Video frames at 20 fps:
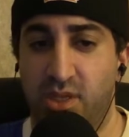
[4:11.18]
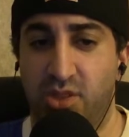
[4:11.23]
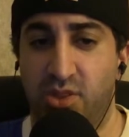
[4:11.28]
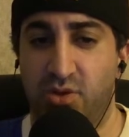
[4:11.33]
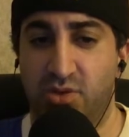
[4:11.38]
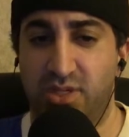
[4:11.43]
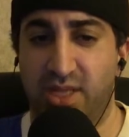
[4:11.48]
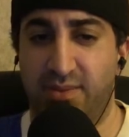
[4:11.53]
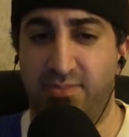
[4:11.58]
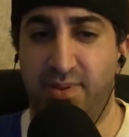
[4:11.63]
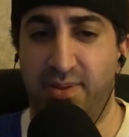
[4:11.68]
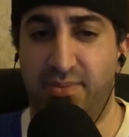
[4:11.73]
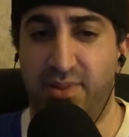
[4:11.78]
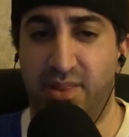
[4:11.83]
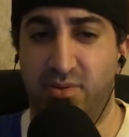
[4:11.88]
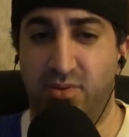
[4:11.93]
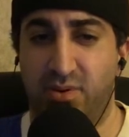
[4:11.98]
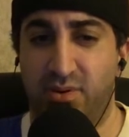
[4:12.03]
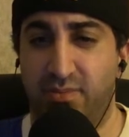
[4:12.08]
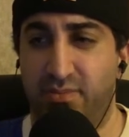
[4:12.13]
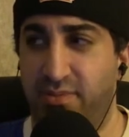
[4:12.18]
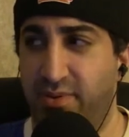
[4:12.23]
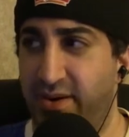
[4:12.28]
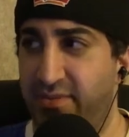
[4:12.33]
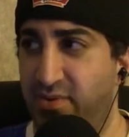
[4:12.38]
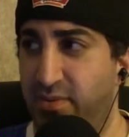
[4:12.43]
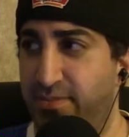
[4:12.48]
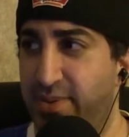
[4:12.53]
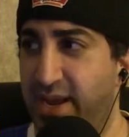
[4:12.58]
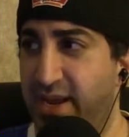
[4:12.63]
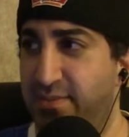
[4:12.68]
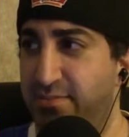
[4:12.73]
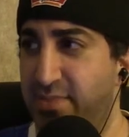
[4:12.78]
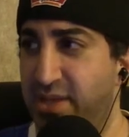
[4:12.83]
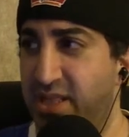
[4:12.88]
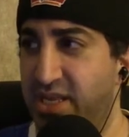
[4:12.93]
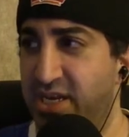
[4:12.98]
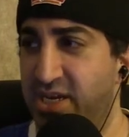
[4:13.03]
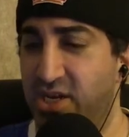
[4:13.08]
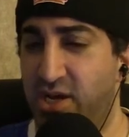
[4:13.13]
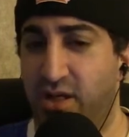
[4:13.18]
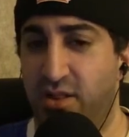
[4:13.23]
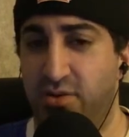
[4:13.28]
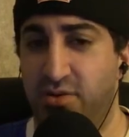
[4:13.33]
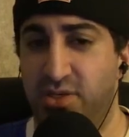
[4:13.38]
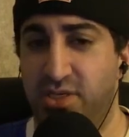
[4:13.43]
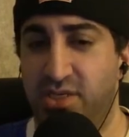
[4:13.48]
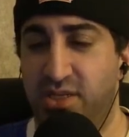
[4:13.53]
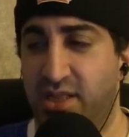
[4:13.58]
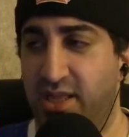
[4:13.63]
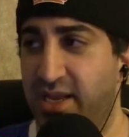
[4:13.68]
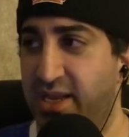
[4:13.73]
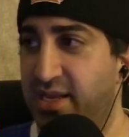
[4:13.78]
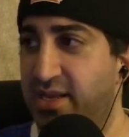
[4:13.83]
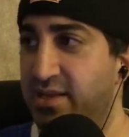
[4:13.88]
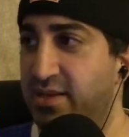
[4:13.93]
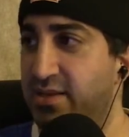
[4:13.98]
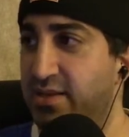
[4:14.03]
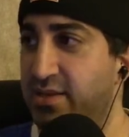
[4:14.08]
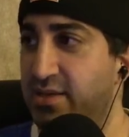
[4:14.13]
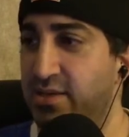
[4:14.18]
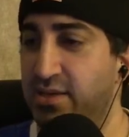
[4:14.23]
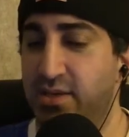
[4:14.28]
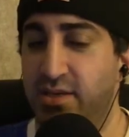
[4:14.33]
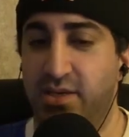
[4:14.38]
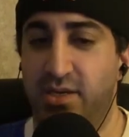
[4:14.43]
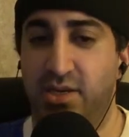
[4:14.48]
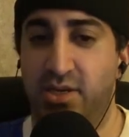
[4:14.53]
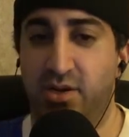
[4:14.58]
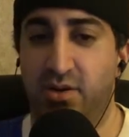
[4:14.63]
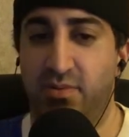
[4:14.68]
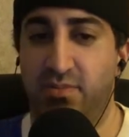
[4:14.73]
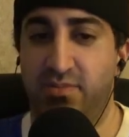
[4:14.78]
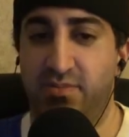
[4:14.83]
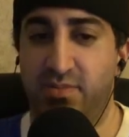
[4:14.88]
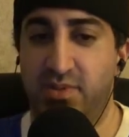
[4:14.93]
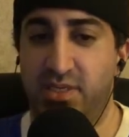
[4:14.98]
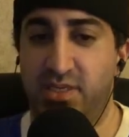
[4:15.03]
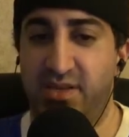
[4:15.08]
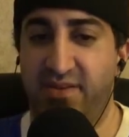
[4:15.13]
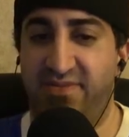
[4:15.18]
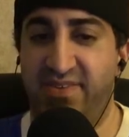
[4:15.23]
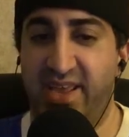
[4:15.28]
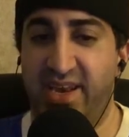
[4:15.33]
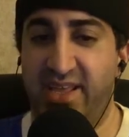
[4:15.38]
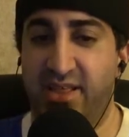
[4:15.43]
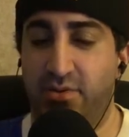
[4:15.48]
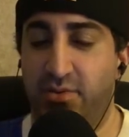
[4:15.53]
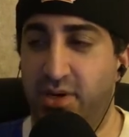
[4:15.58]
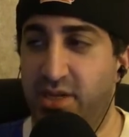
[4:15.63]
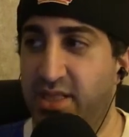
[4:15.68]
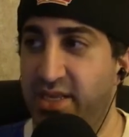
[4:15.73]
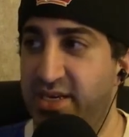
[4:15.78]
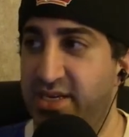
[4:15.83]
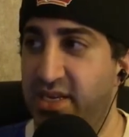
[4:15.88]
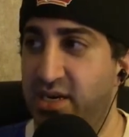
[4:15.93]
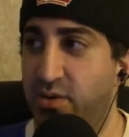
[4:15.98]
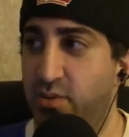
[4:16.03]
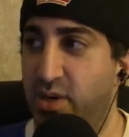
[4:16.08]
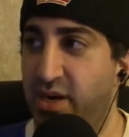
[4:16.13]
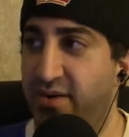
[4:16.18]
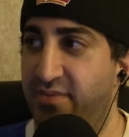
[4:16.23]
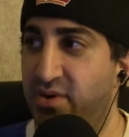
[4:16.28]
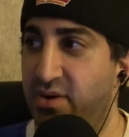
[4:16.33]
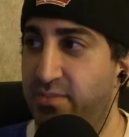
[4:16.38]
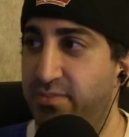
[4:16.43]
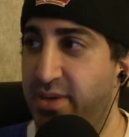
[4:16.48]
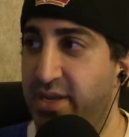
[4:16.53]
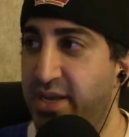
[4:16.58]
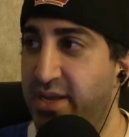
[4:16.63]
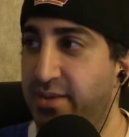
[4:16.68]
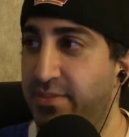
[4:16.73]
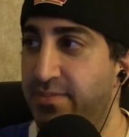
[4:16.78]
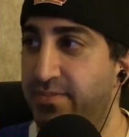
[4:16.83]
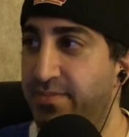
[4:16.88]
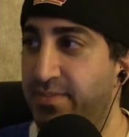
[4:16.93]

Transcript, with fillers: those like people that were whatever paid million dollars to like you know defend Hillary Clinton or whatever. But yeah.